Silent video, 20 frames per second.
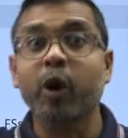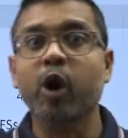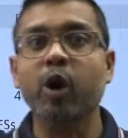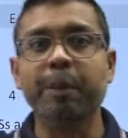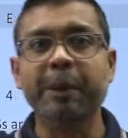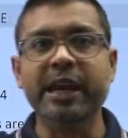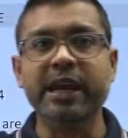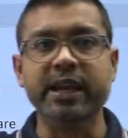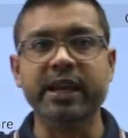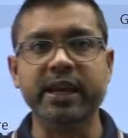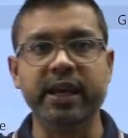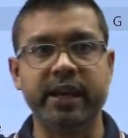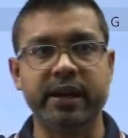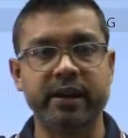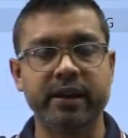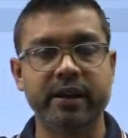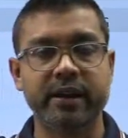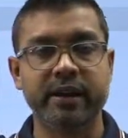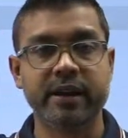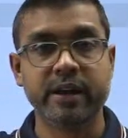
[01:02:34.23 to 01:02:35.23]
opinion,
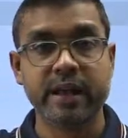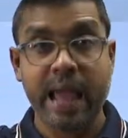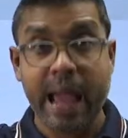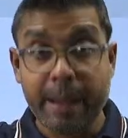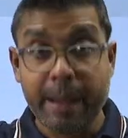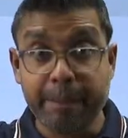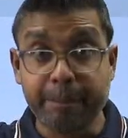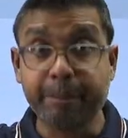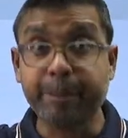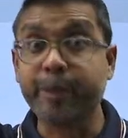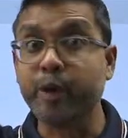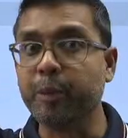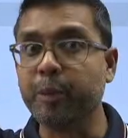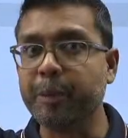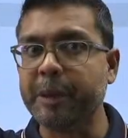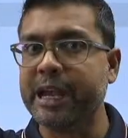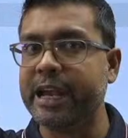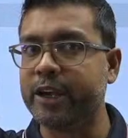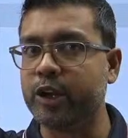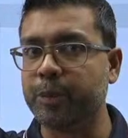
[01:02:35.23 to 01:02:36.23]

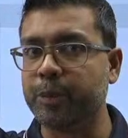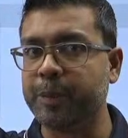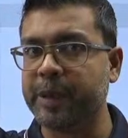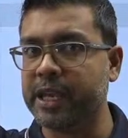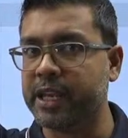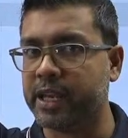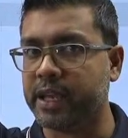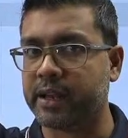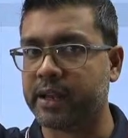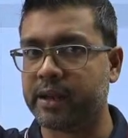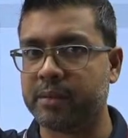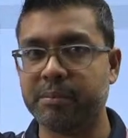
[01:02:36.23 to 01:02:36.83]
appropriate opinion.